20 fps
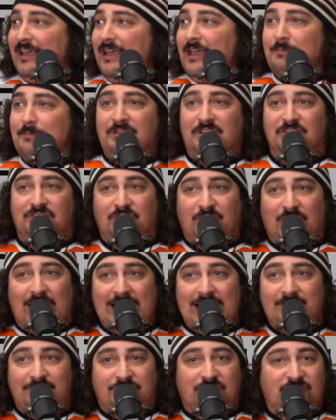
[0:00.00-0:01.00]
because if
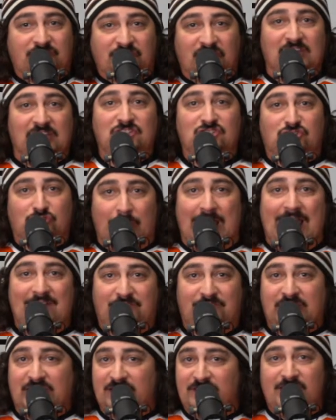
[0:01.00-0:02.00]
I have to sit in
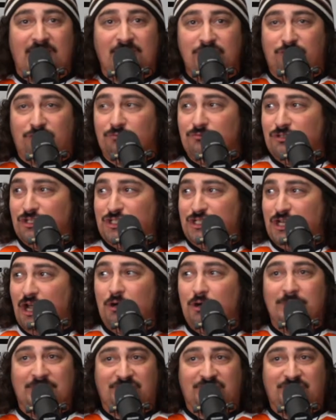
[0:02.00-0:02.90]
traffic and then do the show,